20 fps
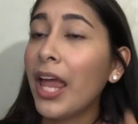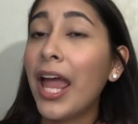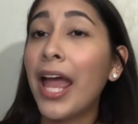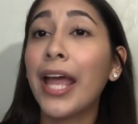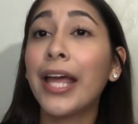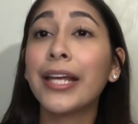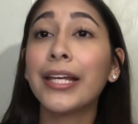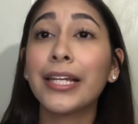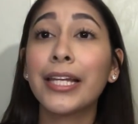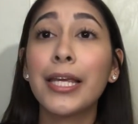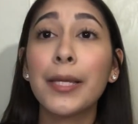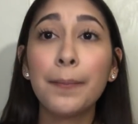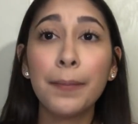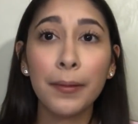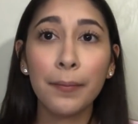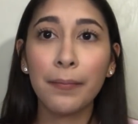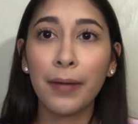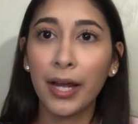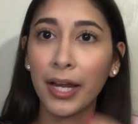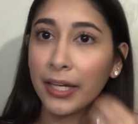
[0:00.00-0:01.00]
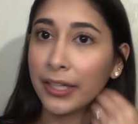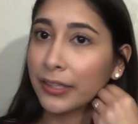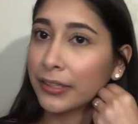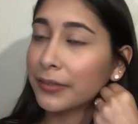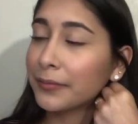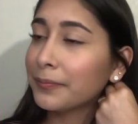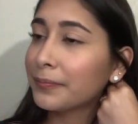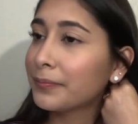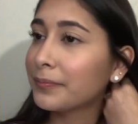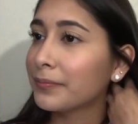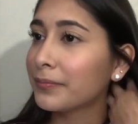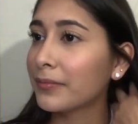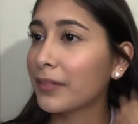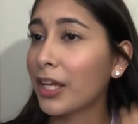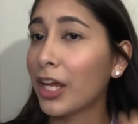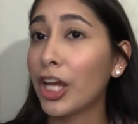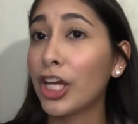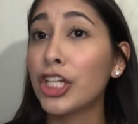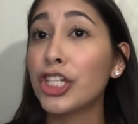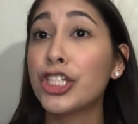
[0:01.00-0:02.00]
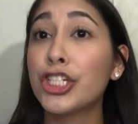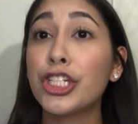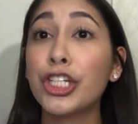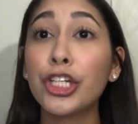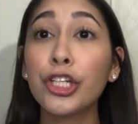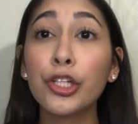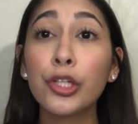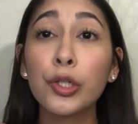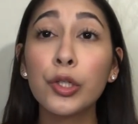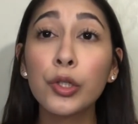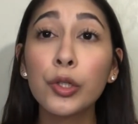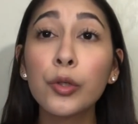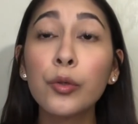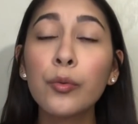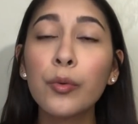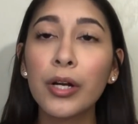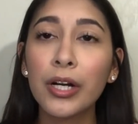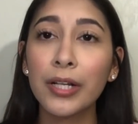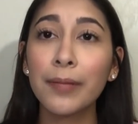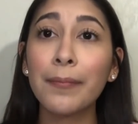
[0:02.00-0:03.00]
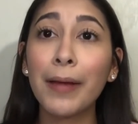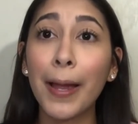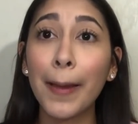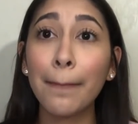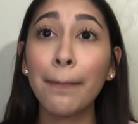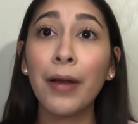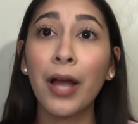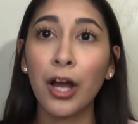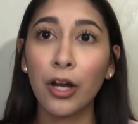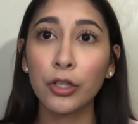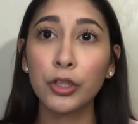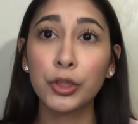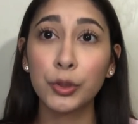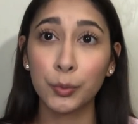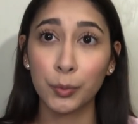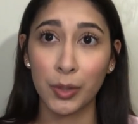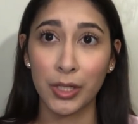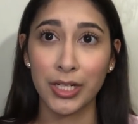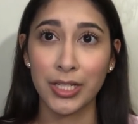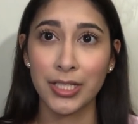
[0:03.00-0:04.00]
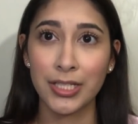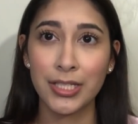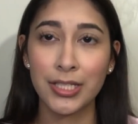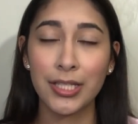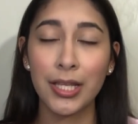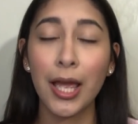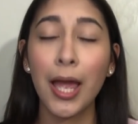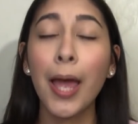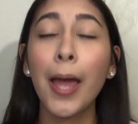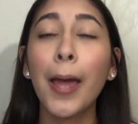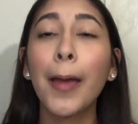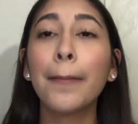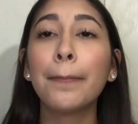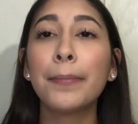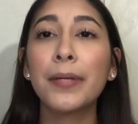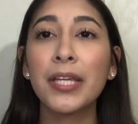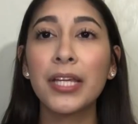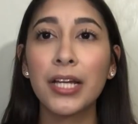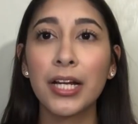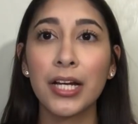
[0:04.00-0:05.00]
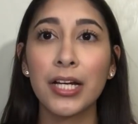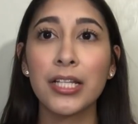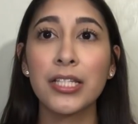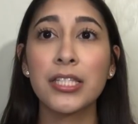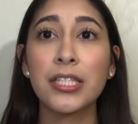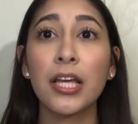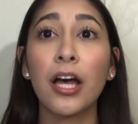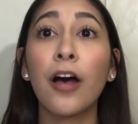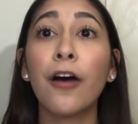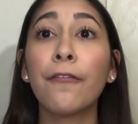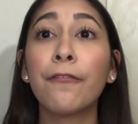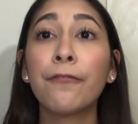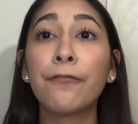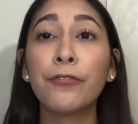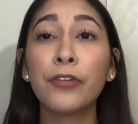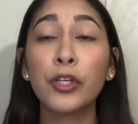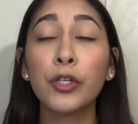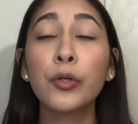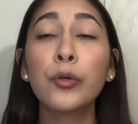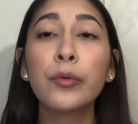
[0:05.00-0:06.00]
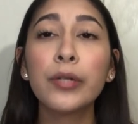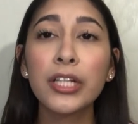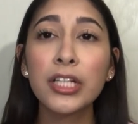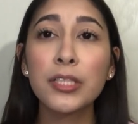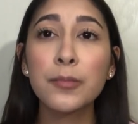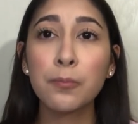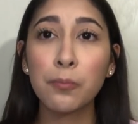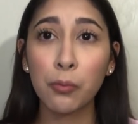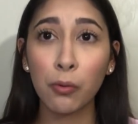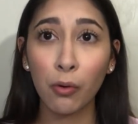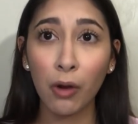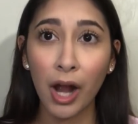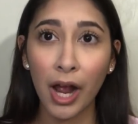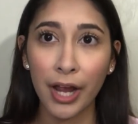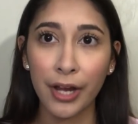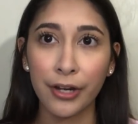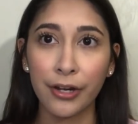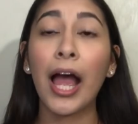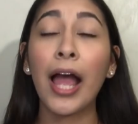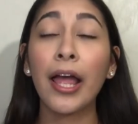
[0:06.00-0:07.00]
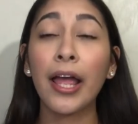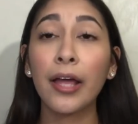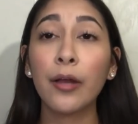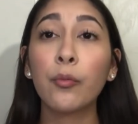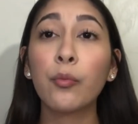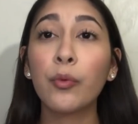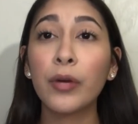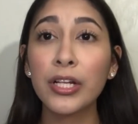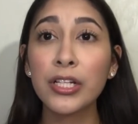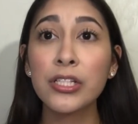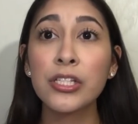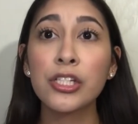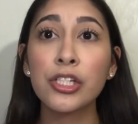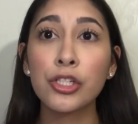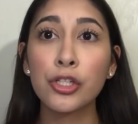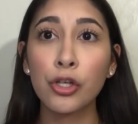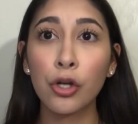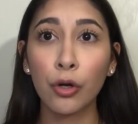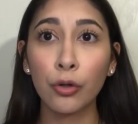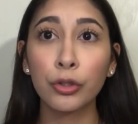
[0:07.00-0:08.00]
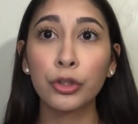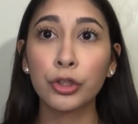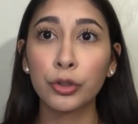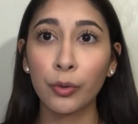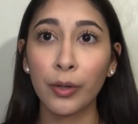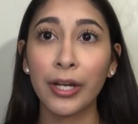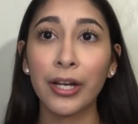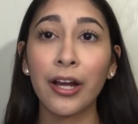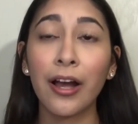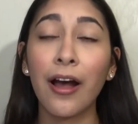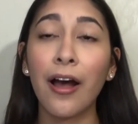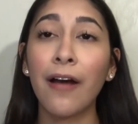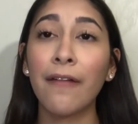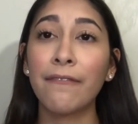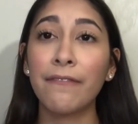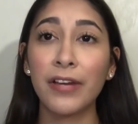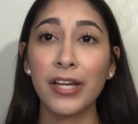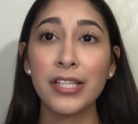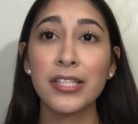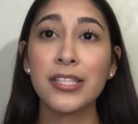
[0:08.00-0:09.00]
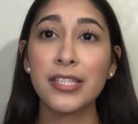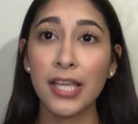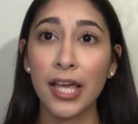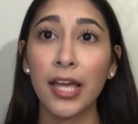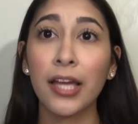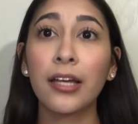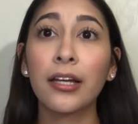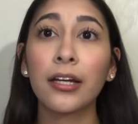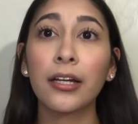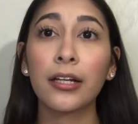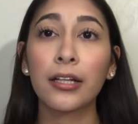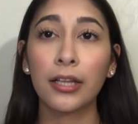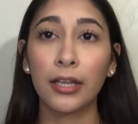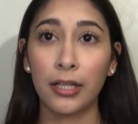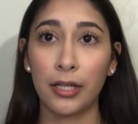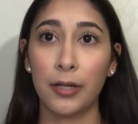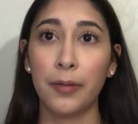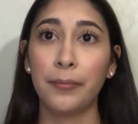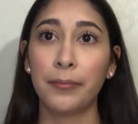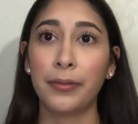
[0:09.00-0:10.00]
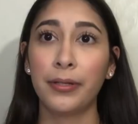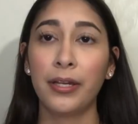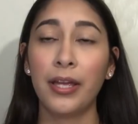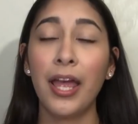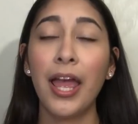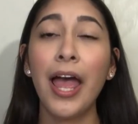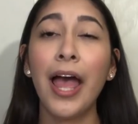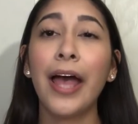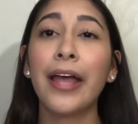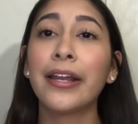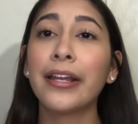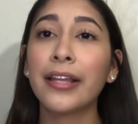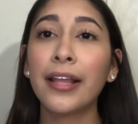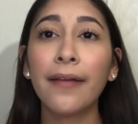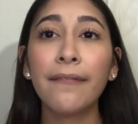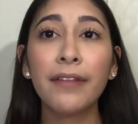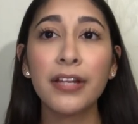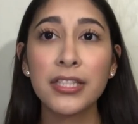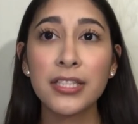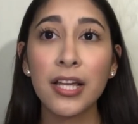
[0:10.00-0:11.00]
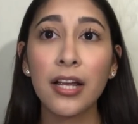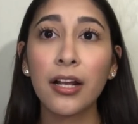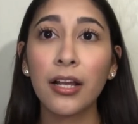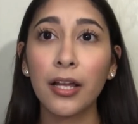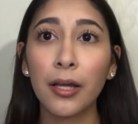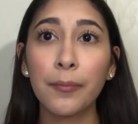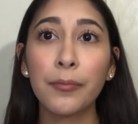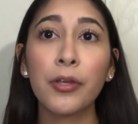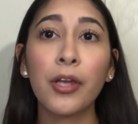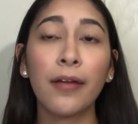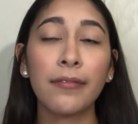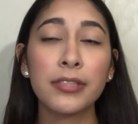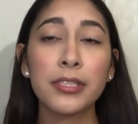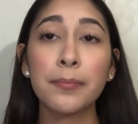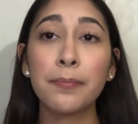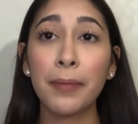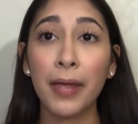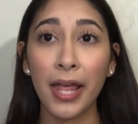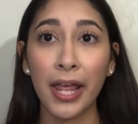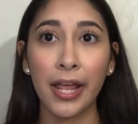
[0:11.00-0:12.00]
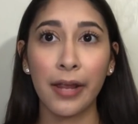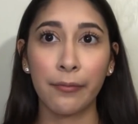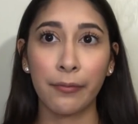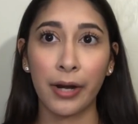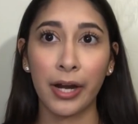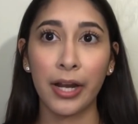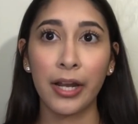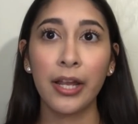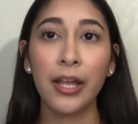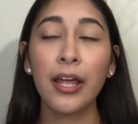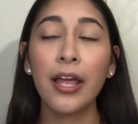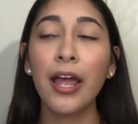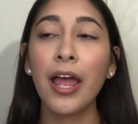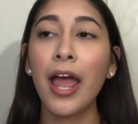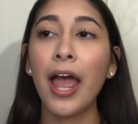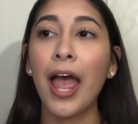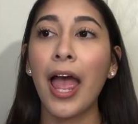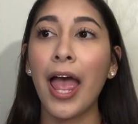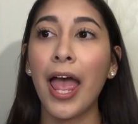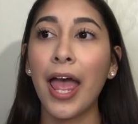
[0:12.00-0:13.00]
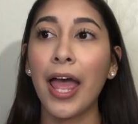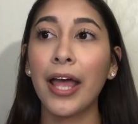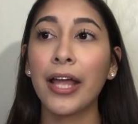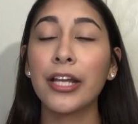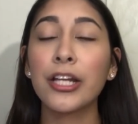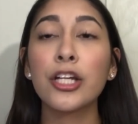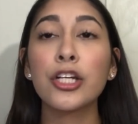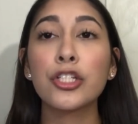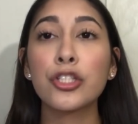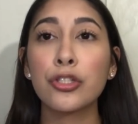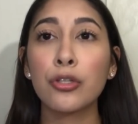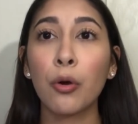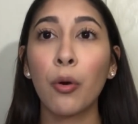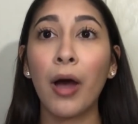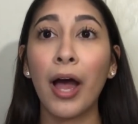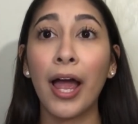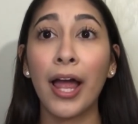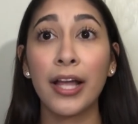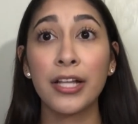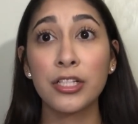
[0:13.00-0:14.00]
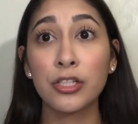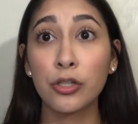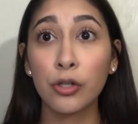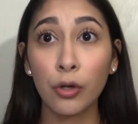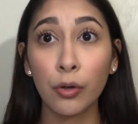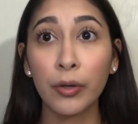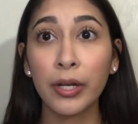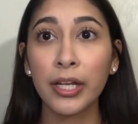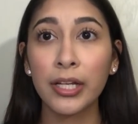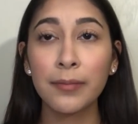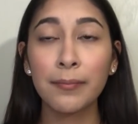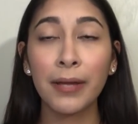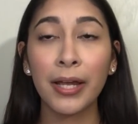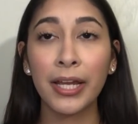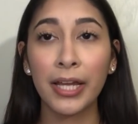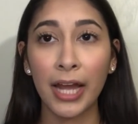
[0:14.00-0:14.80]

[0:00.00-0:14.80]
And keep in mind, she knew where my pouch was because a few weeks prior, I had went to go join a vet tech club. And in that vet tech club, you have to pay, right? And so I had to go get my